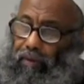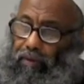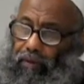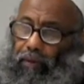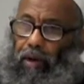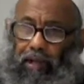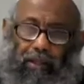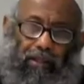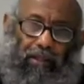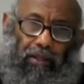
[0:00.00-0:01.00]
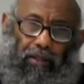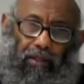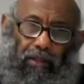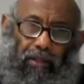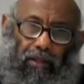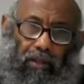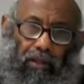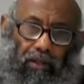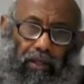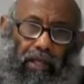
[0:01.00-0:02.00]
the right,
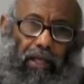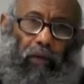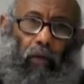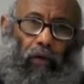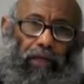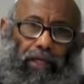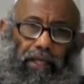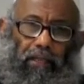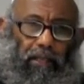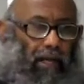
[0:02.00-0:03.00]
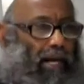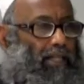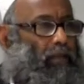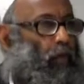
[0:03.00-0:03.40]
okay, or he has the